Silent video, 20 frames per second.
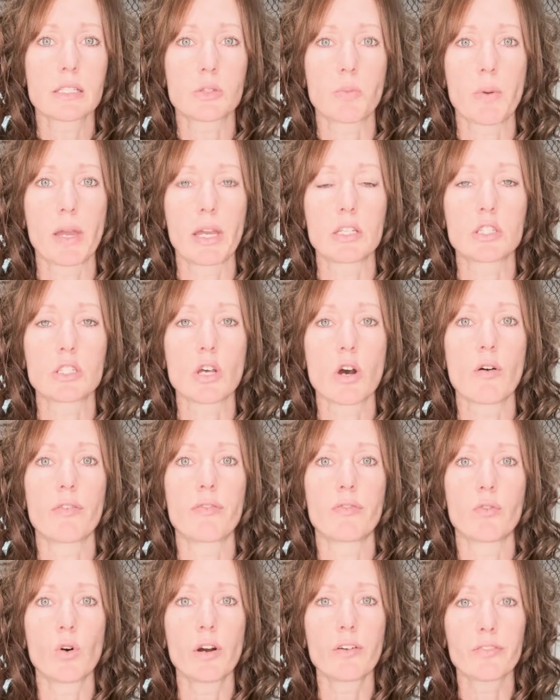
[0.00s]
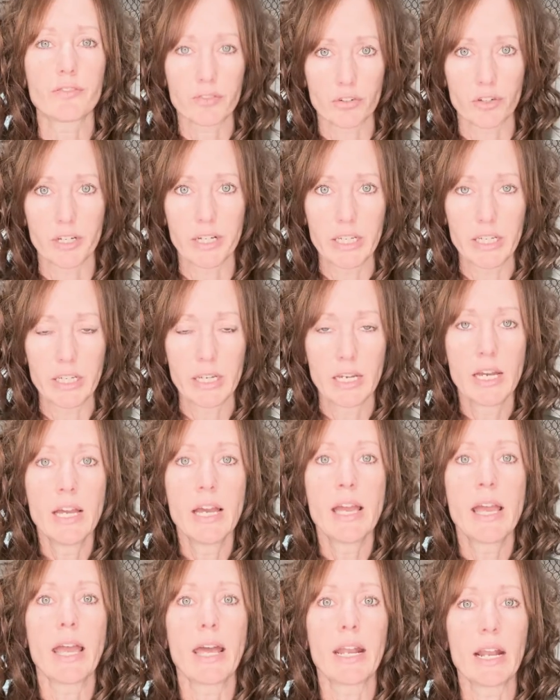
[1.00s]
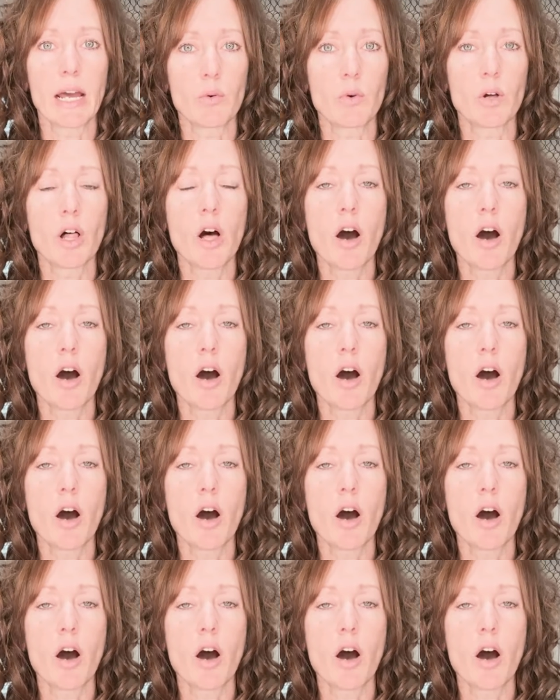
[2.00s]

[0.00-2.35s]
a space for free. And I will